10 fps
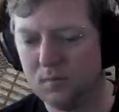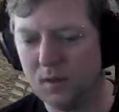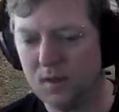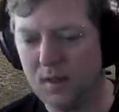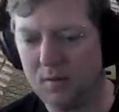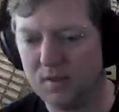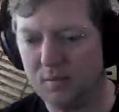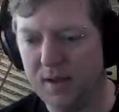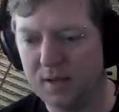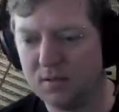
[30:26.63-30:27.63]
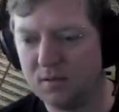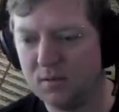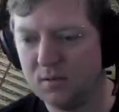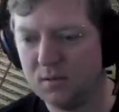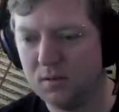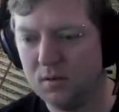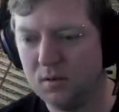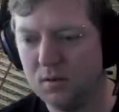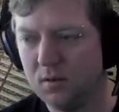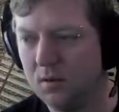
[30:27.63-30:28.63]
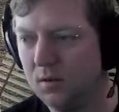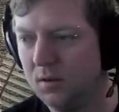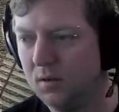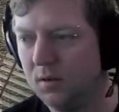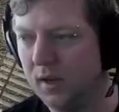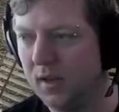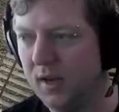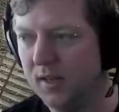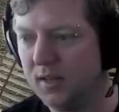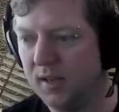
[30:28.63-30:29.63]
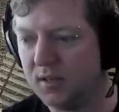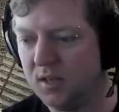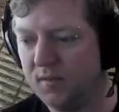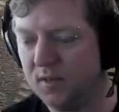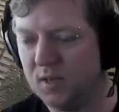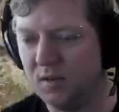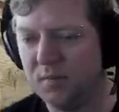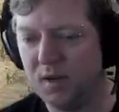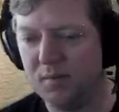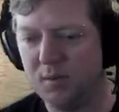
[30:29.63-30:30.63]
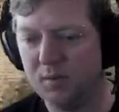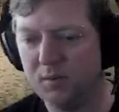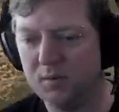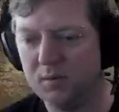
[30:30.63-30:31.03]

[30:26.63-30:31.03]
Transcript: And that was a bus that can only take 17 people.